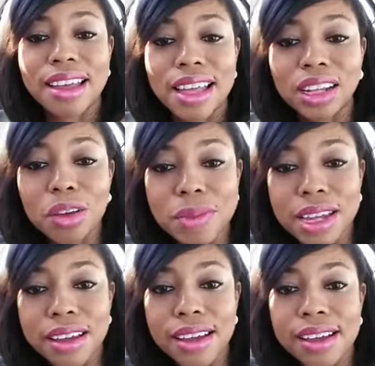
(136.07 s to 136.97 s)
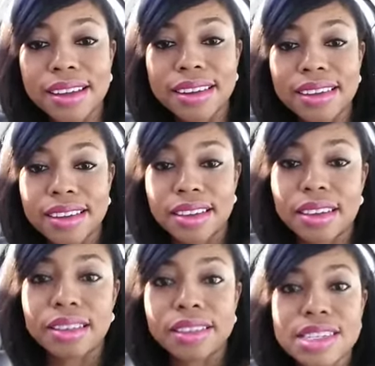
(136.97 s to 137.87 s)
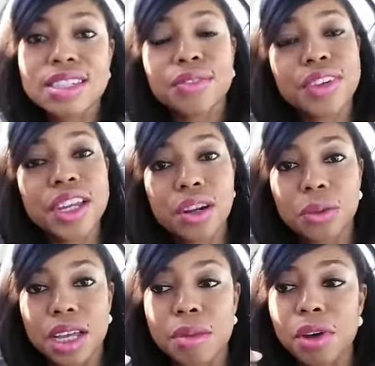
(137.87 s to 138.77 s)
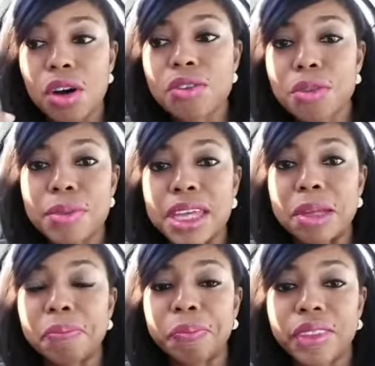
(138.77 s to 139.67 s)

Hello, man of God. This fear would come over me